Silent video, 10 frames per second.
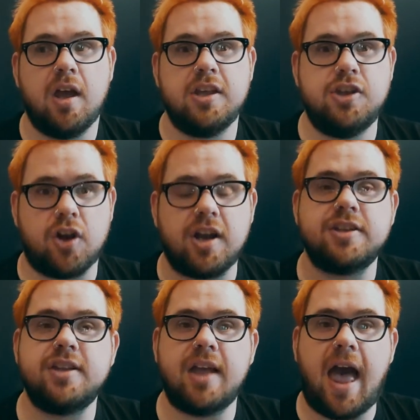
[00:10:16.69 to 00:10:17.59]
you're gonna
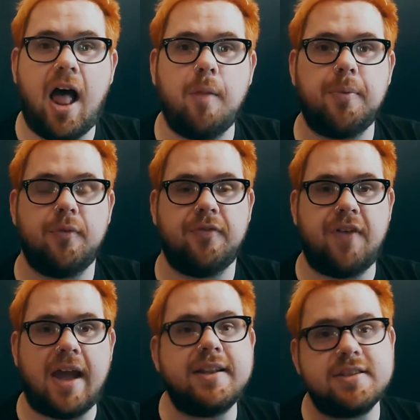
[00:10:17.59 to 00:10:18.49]
help
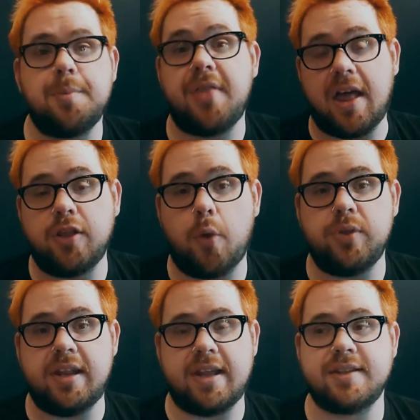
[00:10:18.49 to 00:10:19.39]
fight some of that
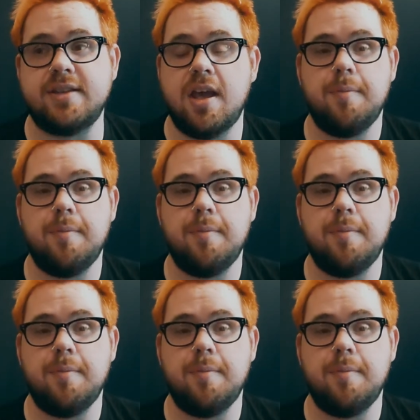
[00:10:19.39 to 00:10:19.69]
loneliness